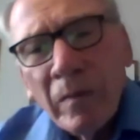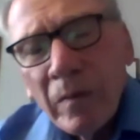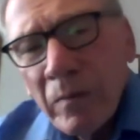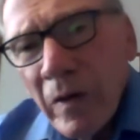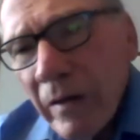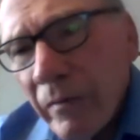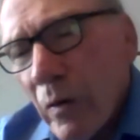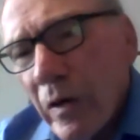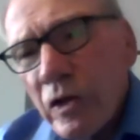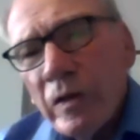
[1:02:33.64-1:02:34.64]
We have a
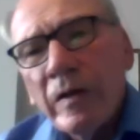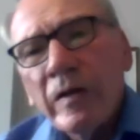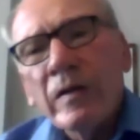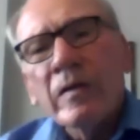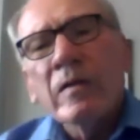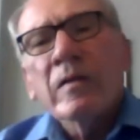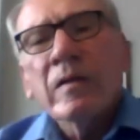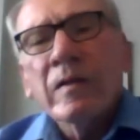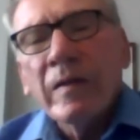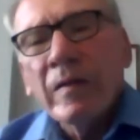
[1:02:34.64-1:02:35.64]
question here
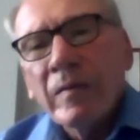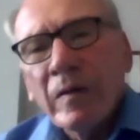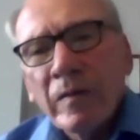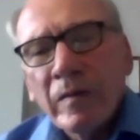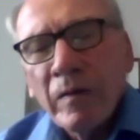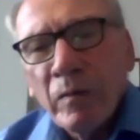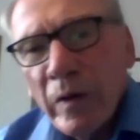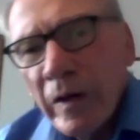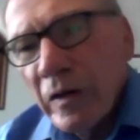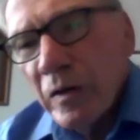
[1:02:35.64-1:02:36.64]
uh, that, that
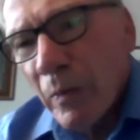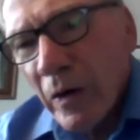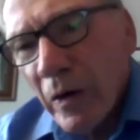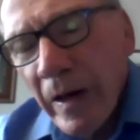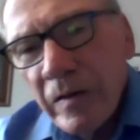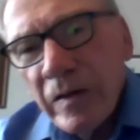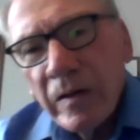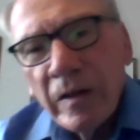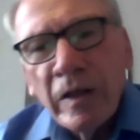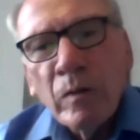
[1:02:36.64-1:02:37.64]
reads brand
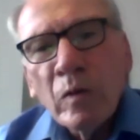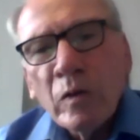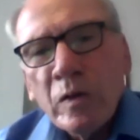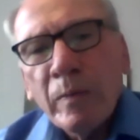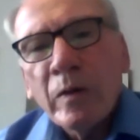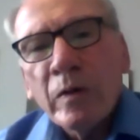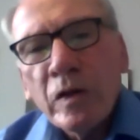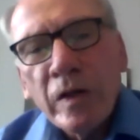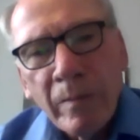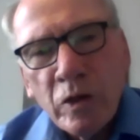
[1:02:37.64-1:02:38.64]
equals
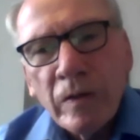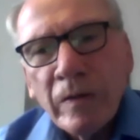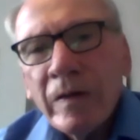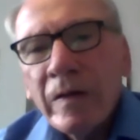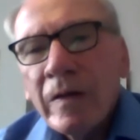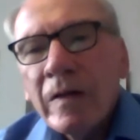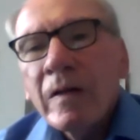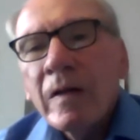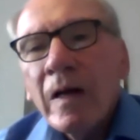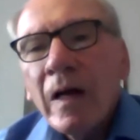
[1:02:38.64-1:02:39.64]
perception.
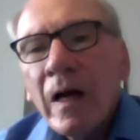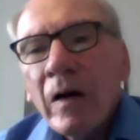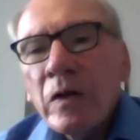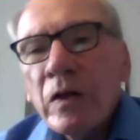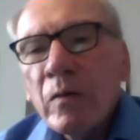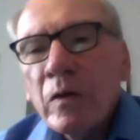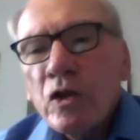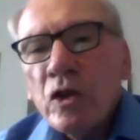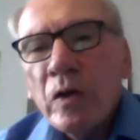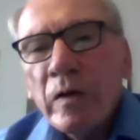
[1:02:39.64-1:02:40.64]
How do you
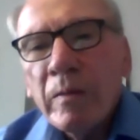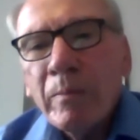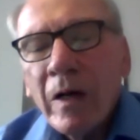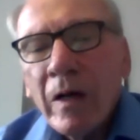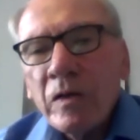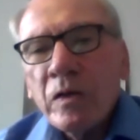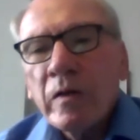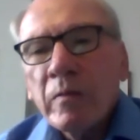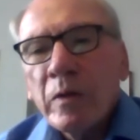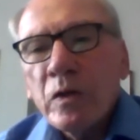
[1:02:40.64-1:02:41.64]
ensure a
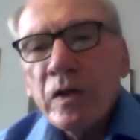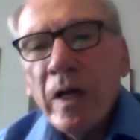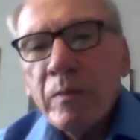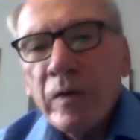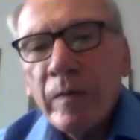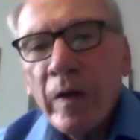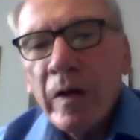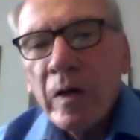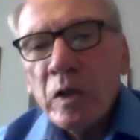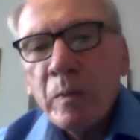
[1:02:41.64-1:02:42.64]
positive perception of the
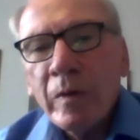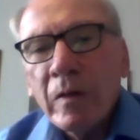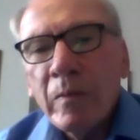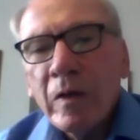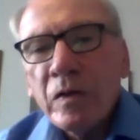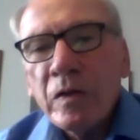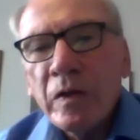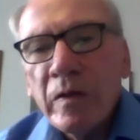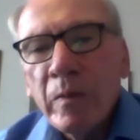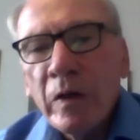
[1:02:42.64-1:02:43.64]
hospital amongst the
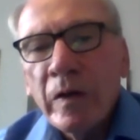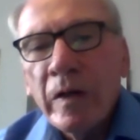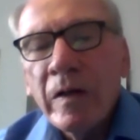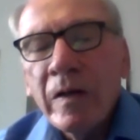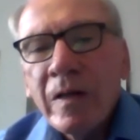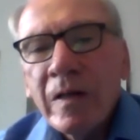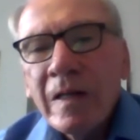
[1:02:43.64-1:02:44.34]
community,